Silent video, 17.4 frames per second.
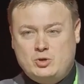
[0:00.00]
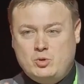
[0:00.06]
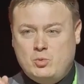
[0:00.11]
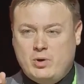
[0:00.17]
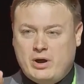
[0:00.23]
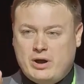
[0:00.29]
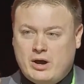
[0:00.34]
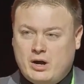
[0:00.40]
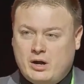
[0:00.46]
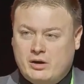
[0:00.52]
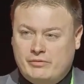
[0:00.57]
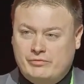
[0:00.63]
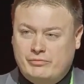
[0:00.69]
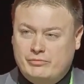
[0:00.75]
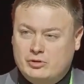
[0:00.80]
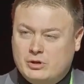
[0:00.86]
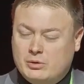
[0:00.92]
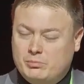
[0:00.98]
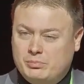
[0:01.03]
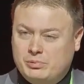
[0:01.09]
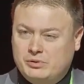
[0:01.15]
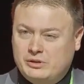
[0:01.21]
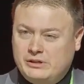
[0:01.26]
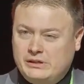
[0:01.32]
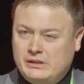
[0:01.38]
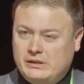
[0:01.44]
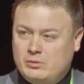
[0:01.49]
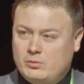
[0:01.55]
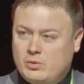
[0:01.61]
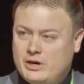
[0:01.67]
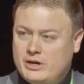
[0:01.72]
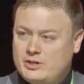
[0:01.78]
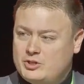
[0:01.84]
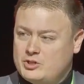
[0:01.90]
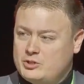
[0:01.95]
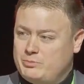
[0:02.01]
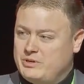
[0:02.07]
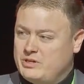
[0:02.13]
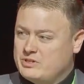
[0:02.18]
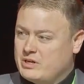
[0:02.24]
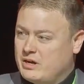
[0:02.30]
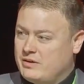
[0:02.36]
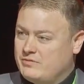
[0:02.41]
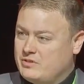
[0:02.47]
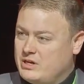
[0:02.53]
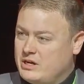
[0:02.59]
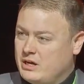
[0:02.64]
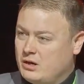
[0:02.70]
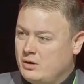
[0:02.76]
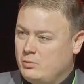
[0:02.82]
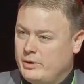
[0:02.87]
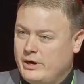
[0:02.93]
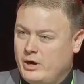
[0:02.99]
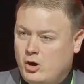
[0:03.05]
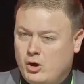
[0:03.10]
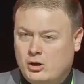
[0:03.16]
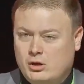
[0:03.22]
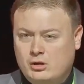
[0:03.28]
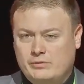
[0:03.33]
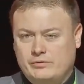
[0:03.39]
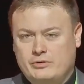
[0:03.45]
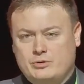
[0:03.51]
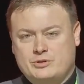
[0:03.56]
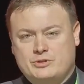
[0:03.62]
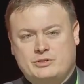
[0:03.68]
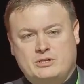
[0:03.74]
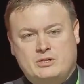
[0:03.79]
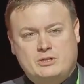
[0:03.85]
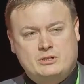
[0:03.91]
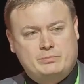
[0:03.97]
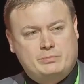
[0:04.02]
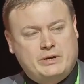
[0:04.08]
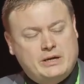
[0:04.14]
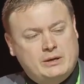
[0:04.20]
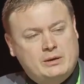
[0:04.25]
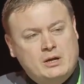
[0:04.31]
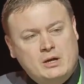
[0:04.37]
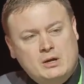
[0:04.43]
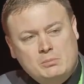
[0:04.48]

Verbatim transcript: You are completely righteous because I have taken away all of your sins by